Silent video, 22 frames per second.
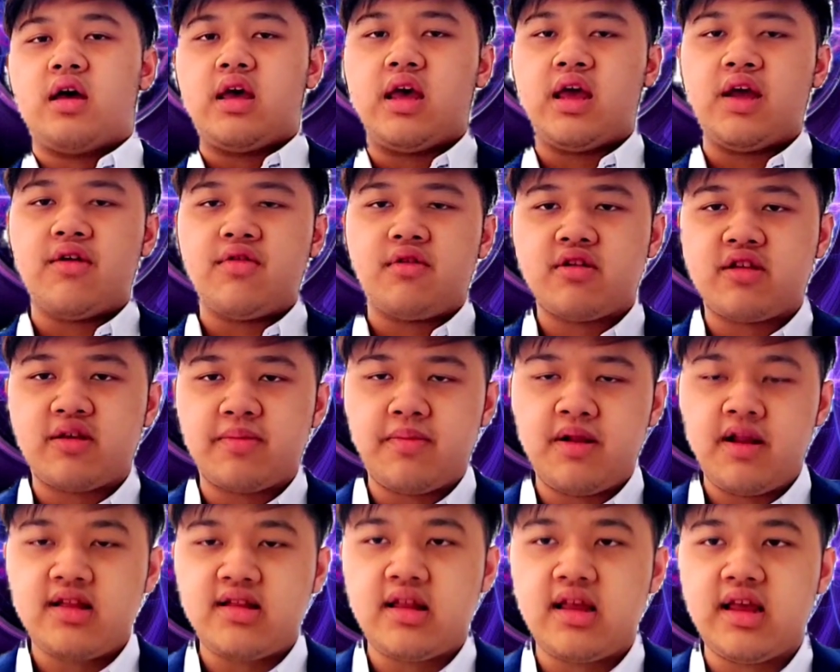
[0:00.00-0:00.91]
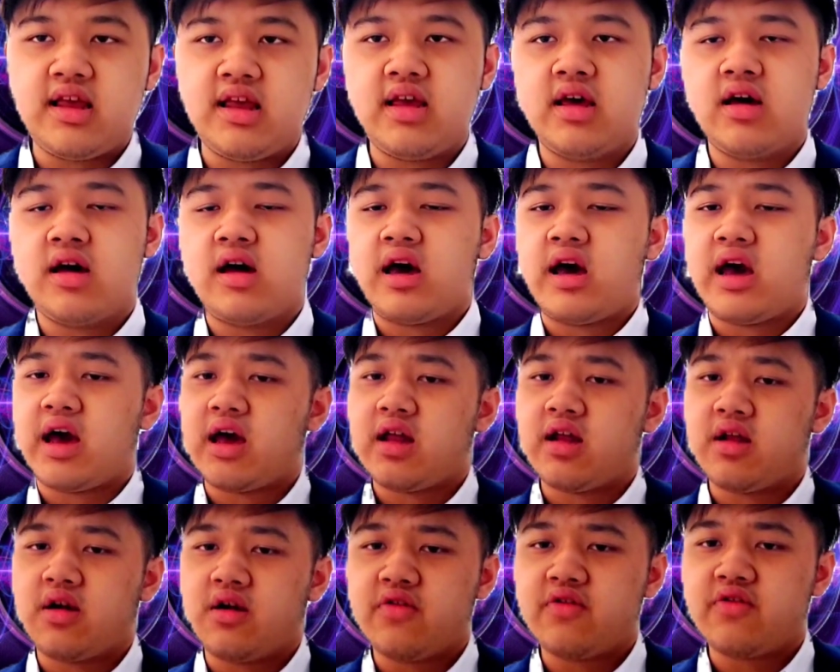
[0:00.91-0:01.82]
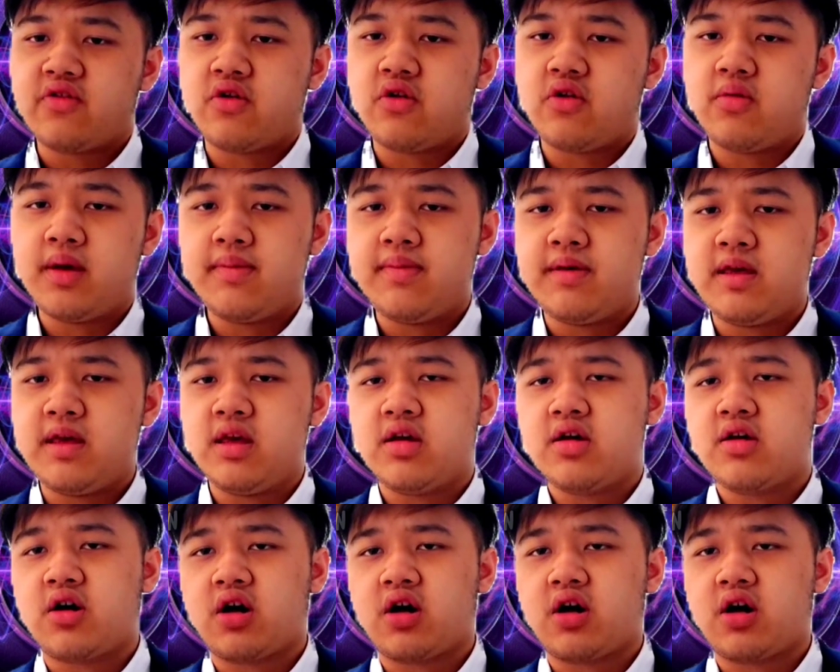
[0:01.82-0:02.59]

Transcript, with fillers: irritability, and also maybe